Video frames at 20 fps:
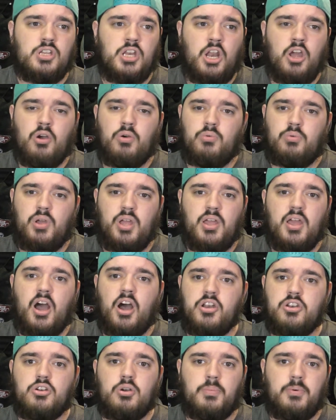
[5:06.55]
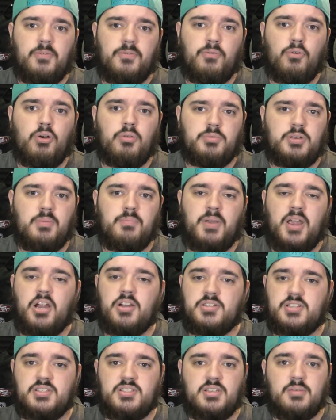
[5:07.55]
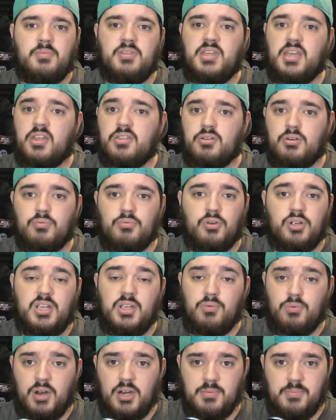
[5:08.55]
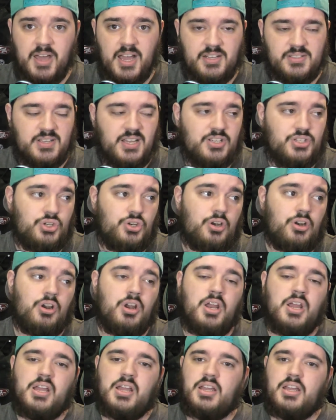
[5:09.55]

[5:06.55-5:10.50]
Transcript: underperform compared to some of the other rookie running backs last year,